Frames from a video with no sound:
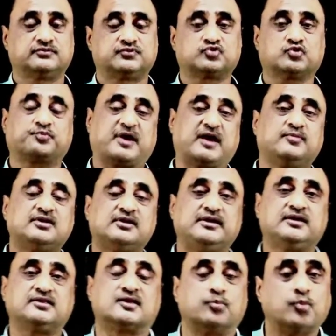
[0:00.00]
So
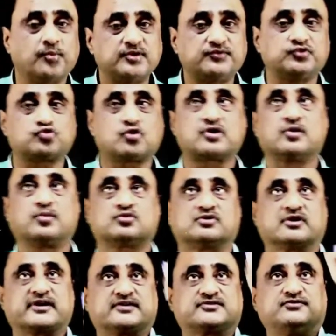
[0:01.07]
primarily the moment we talk about
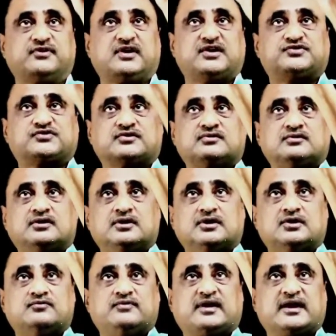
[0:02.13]
the classification,
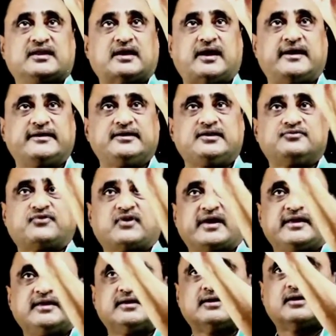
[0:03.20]
we can identify